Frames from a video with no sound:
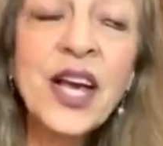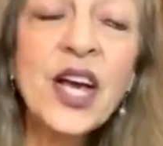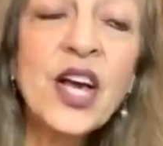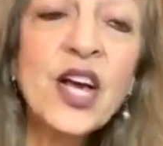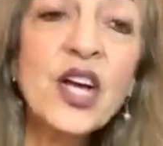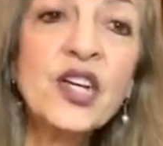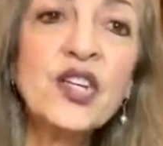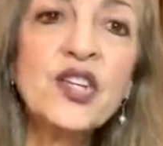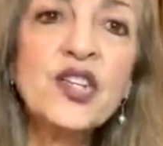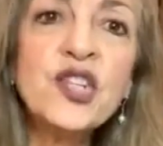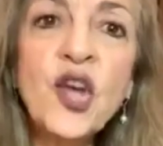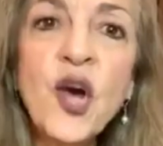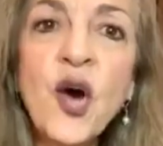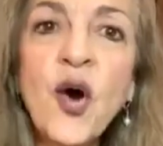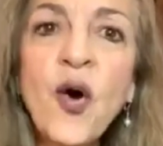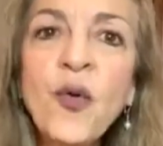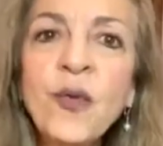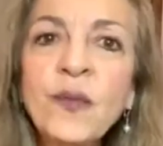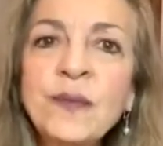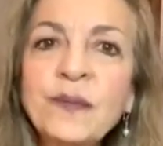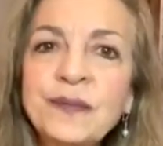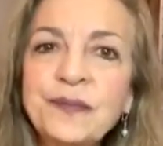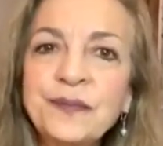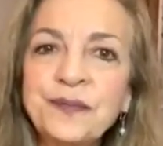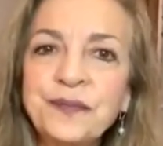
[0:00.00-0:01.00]
so
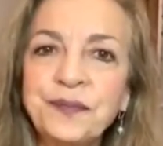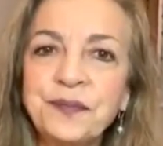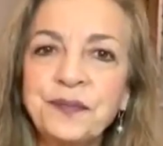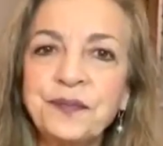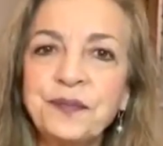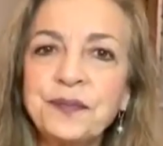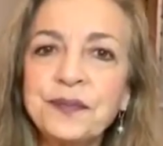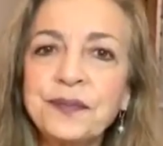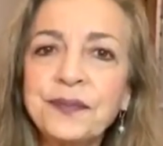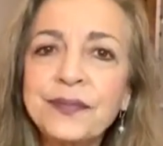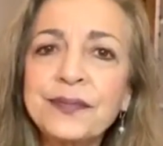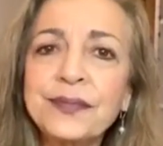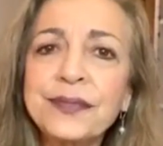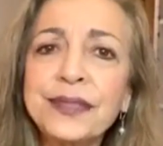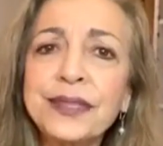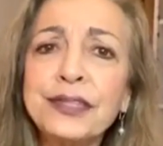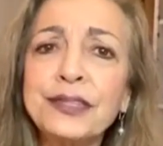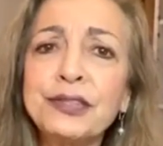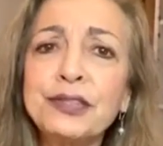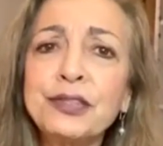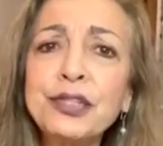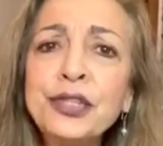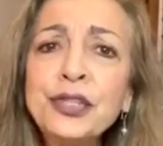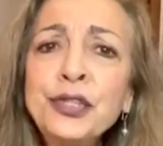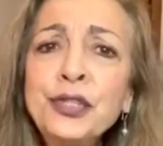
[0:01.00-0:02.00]

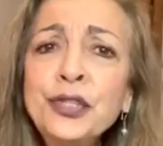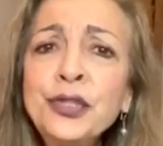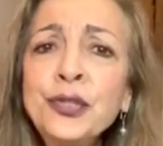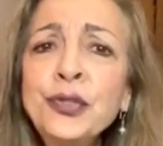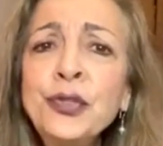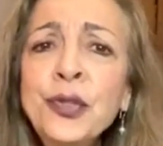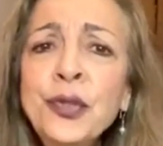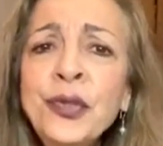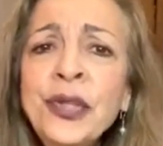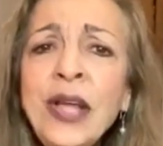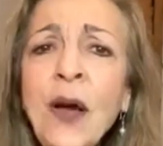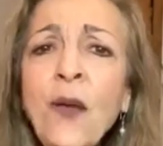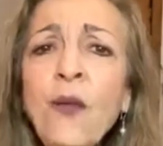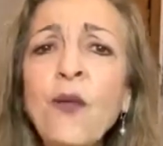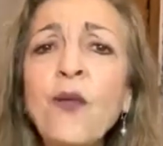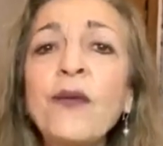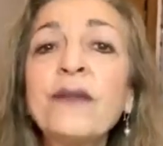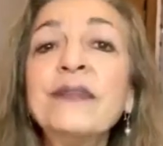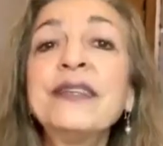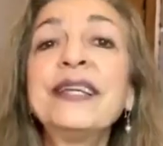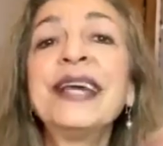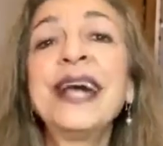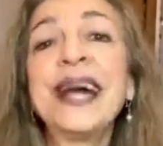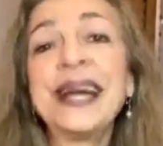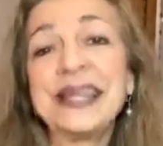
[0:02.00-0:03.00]
did you know that?
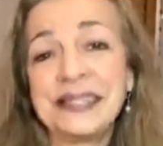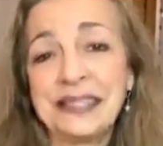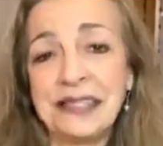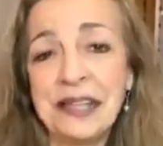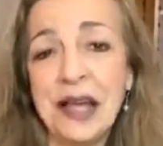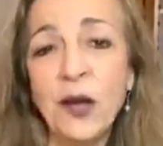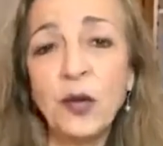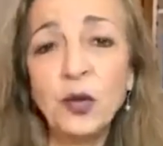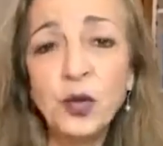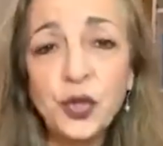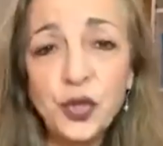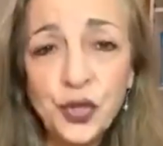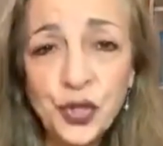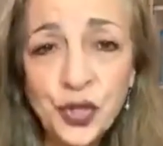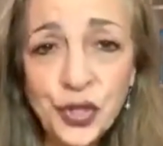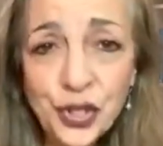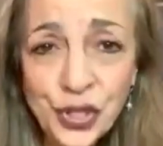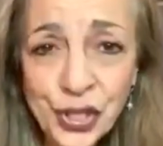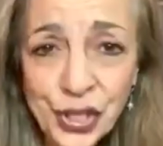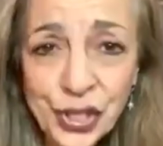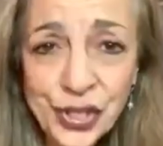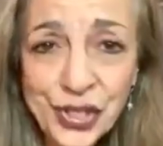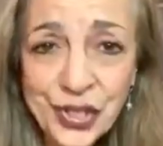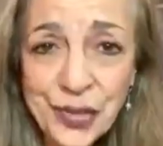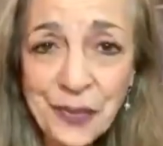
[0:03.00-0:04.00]
Yes, I was
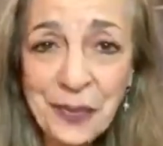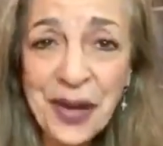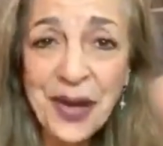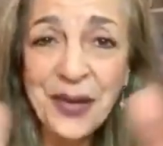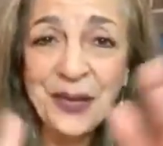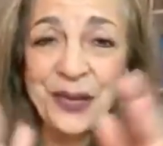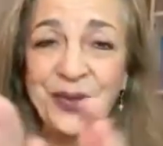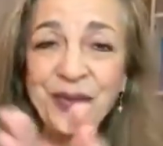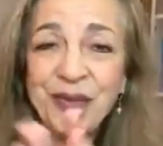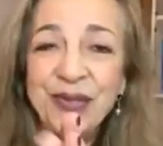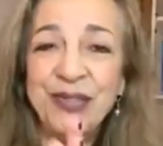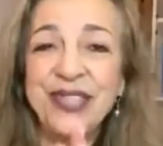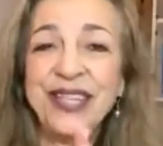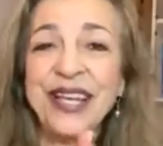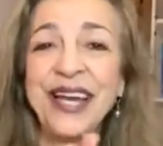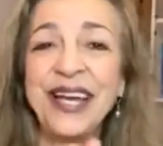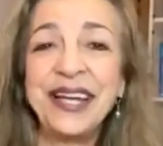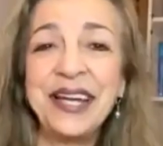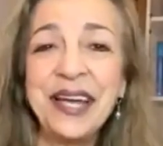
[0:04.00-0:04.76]
just about to say,